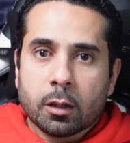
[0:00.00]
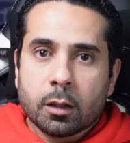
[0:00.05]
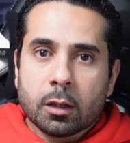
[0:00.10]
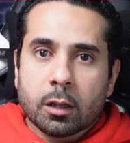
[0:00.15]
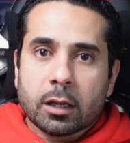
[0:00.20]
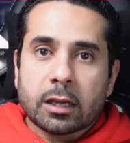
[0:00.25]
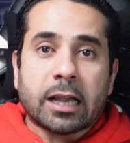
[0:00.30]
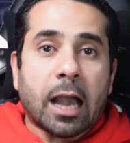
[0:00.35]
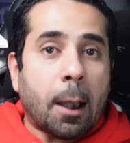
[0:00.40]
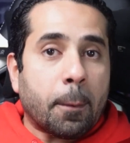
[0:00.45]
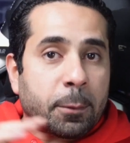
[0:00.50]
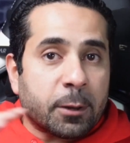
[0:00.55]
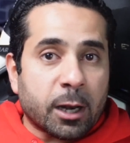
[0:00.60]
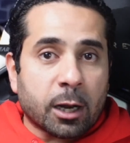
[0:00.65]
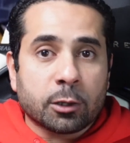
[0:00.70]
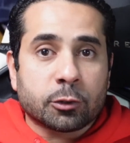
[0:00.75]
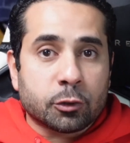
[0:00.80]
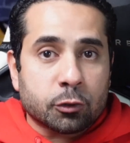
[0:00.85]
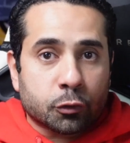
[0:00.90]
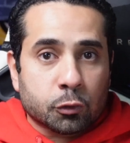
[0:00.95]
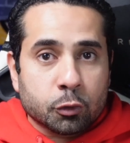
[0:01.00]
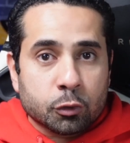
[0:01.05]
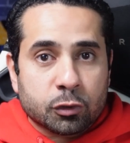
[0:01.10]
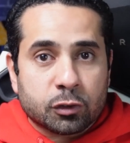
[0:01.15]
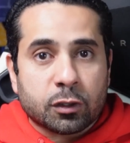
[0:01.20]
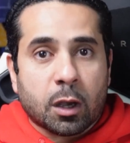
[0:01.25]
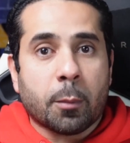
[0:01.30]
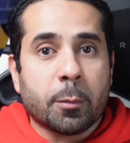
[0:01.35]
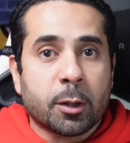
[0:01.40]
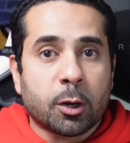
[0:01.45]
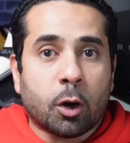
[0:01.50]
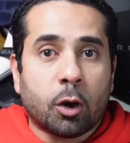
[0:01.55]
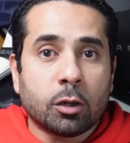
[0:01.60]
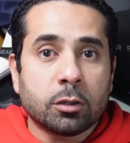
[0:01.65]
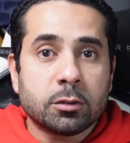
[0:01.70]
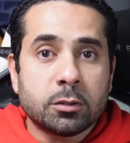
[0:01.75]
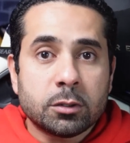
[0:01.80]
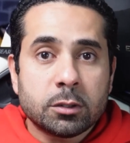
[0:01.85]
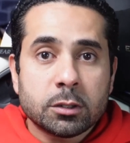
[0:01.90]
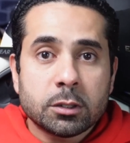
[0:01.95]
Gabriel Jesus coming
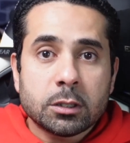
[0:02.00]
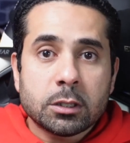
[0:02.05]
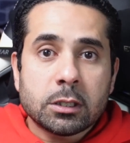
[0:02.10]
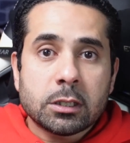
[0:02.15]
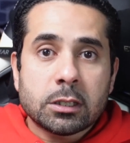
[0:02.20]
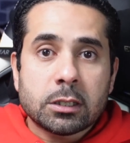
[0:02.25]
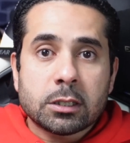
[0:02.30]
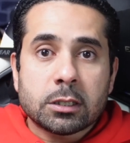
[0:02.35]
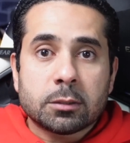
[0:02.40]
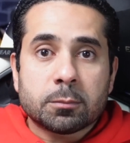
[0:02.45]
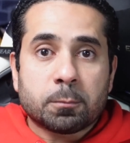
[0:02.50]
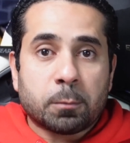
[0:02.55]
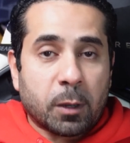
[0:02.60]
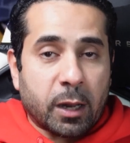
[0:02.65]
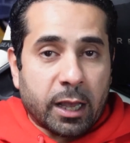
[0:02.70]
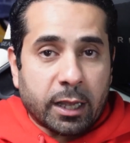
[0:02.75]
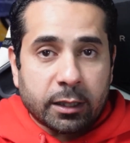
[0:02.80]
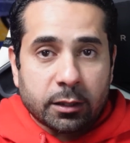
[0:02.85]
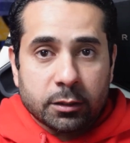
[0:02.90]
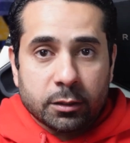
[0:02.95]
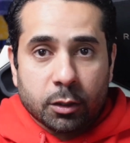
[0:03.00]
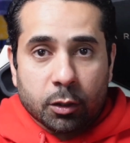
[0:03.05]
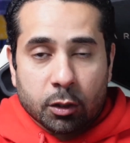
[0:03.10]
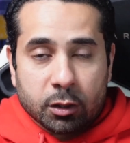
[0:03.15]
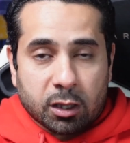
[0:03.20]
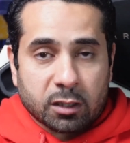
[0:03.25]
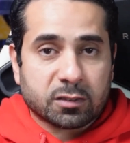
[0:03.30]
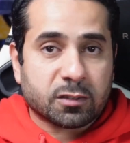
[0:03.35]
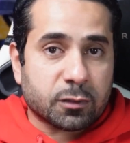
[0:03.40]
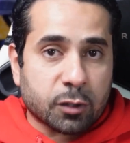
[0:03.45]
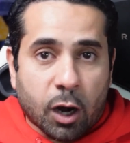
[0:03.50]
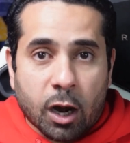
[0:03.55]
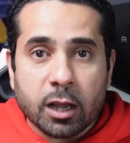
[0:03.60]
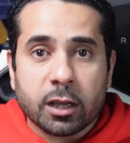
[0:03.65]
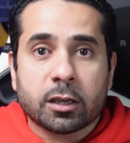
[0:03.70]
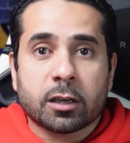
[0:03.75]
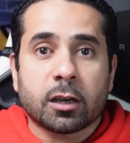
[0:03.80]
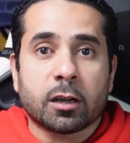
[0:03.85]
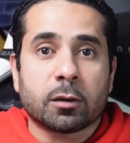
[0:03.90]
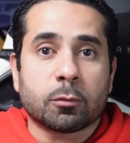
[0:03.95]
on, playing on the
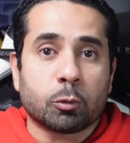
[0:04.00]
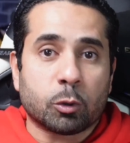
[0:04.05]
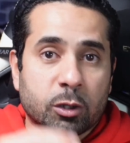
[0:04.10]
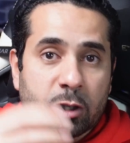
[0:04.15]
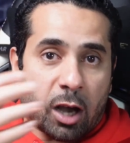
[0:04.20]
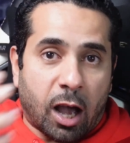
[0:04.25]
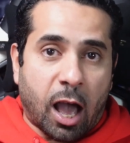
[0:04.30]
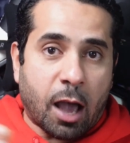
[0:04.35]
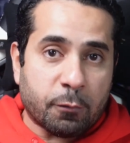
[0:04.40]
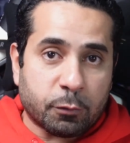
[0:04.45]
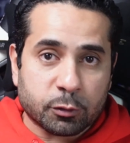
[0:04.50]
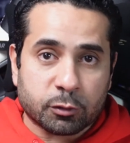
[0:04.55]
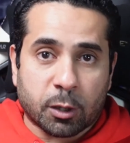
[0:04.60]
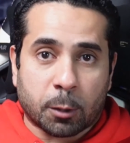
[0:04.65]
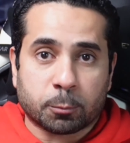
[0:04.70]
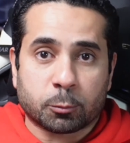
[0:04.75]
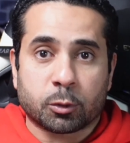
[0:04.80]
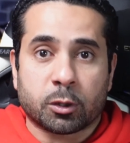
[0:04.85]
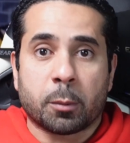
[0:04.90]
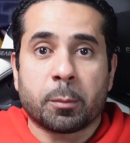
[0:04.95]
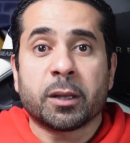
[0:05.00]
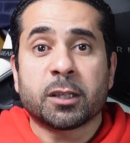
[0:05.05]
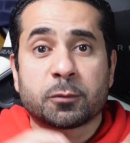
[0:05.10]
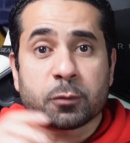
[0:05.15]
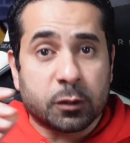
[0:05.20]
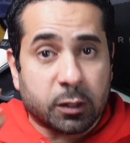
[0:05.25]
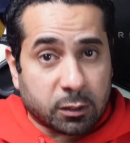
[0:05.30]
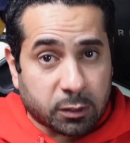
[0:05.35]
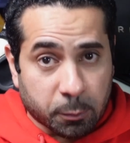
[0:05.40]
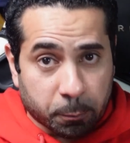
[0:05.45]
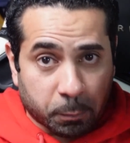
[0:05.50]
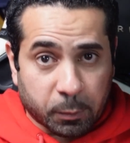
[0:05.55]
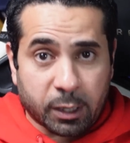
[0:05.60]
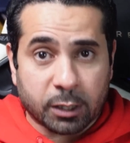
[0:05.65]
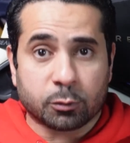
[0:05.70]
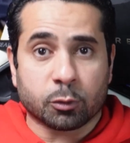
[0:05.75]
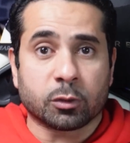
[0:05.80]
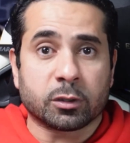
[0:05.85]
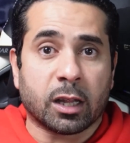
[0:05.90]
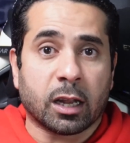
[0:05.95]
striker, when Havertz dropped to the midfield, and then played
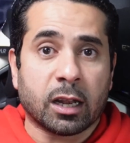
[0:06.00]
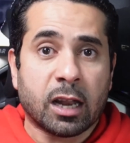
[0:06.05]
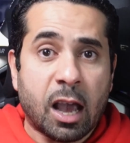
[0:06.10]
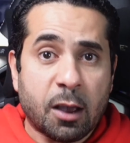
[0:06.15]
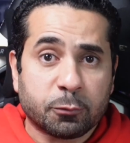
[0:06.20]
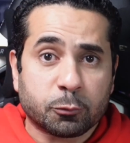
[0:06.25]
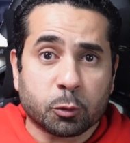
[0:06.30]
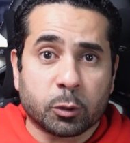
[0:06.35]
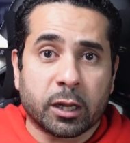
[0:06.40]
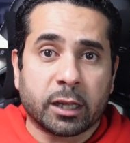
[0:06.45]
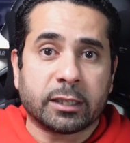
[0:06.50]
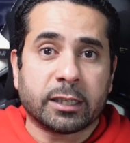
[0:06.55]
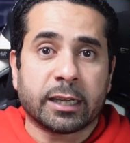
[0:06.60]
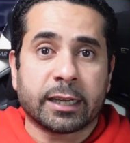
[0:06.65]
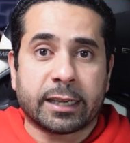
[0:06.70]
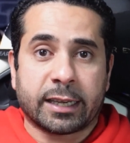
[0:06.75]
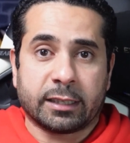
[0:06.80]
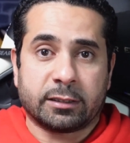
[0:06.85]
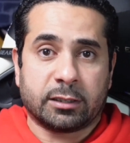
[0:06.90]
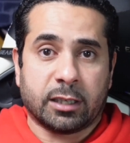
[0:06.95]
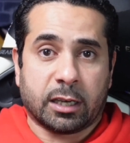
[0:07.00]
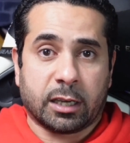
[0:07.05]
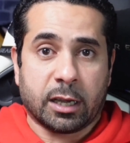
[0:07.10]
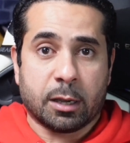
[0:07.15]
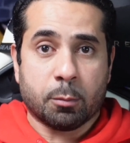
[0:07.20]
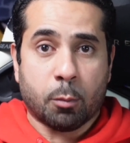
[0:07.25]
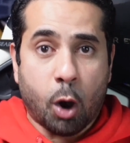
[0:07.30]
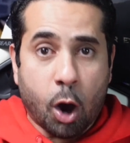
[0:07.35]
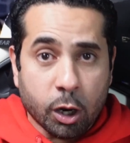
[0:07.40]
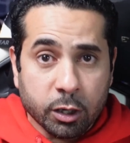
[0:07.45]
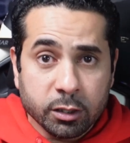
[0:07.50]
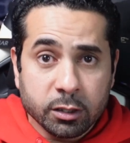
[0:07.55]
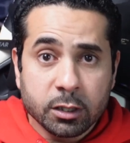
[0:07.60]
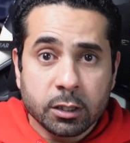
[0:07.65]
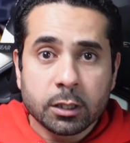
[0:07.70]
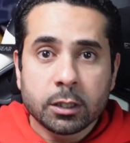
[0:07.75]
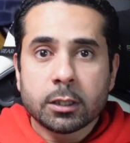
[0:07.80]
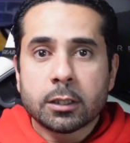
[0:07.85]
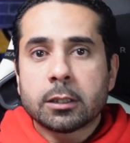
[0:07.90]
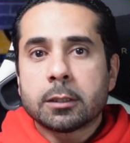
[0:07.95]
on the left when Eddie Nketiah came on.
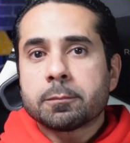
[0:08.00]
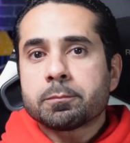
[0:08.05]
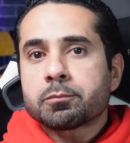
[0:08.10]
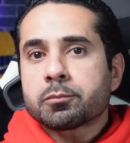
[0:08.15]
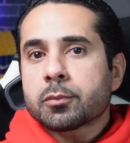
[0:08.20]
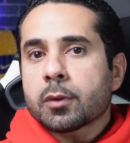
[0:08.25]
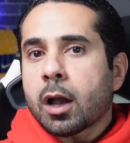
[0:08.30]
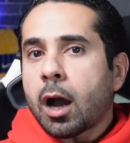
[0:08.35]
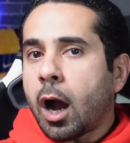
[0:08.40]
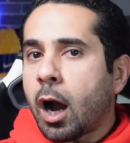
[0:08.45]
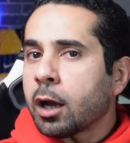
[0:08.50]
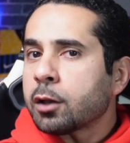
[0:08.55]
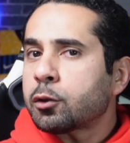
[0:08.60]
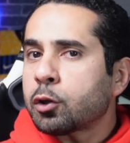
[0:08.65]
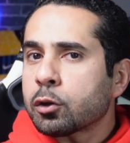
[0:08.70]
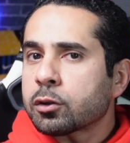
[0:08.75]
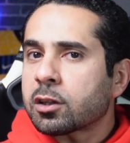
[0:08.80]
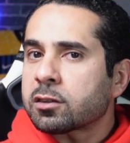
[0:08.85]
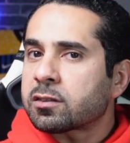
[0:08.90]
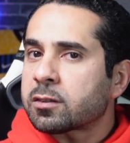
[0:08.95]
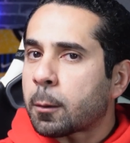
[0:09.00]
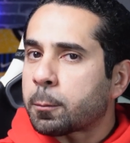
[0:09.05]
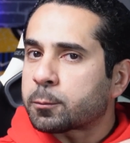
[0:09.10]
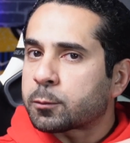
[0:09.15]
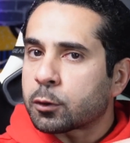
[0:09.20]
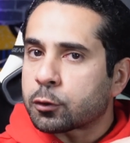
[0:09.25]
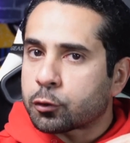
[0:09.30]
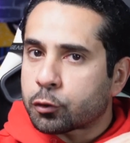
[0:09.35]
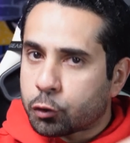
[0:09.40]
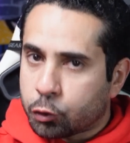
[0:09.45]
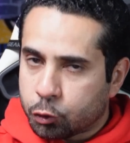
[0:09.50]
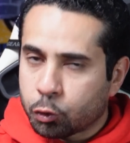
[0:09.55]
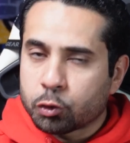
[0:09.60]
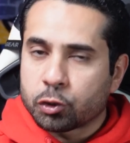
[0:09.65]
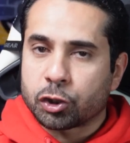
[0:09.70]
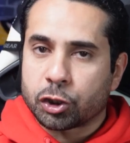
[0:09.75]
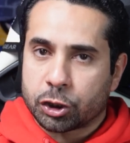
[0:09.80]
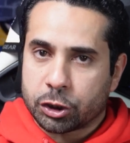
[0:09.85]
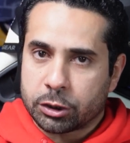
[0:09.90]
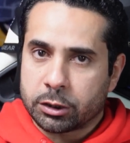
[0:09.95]
I thought the
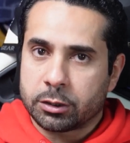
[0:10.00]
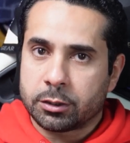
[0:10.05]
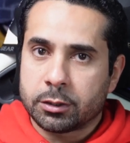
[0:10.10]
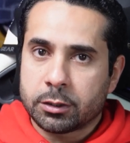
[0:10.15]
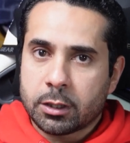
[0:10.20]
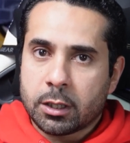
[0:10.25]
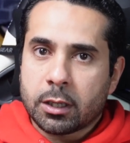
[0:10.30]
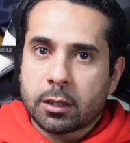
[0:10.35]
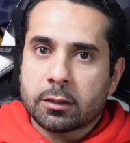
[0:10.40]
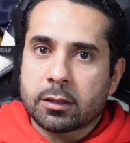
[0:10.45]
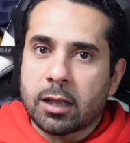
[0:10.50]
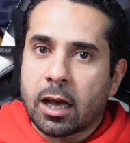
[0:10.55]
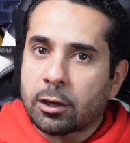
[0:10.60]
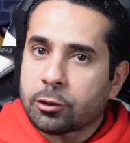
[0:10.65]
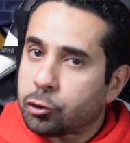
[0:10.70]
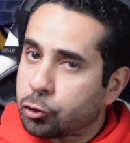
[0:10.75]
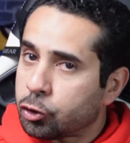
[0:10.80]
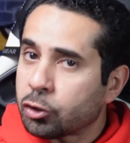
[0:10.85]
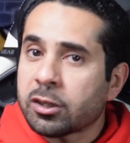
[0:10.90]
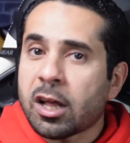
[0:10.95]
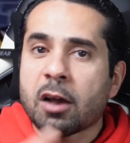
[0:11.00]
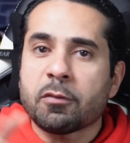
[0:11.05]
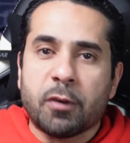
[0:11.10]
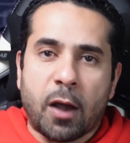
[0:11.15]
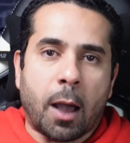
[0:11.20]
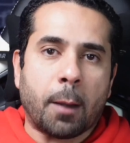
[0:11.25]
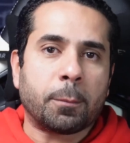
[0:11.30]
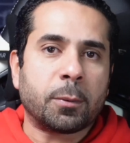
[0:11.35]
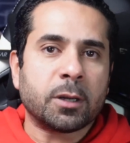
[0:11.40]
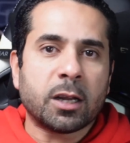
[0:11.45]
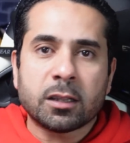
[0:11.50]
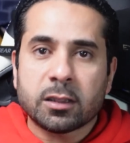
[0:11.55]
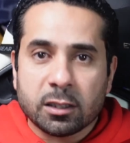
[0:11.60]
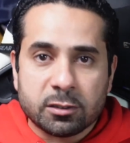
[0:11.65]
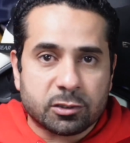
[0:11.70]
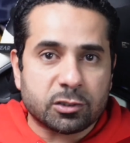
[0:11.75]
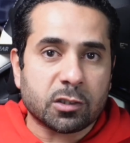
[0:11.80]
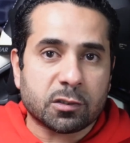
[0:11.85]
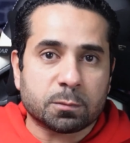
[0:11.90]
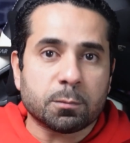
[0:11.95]
substitution that should have happened, and that's
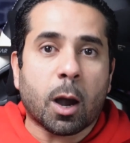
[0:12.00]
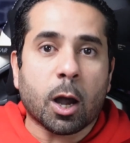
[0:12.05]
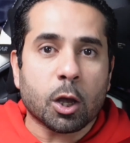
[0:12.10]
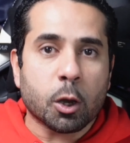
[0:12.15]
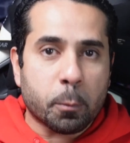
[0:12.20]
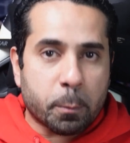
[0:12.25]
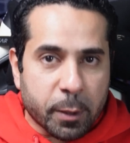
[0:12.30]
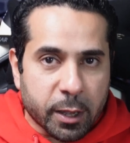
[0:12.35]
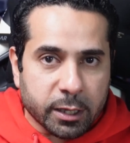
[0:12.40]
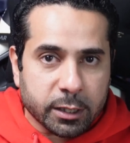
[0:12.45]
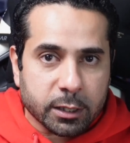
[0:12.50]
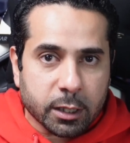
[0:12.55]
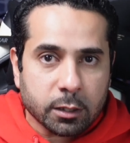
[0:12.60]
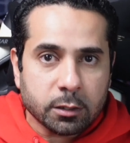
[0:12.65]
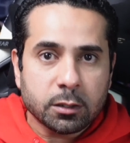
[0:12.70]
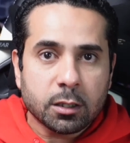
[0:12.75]
just my opinion,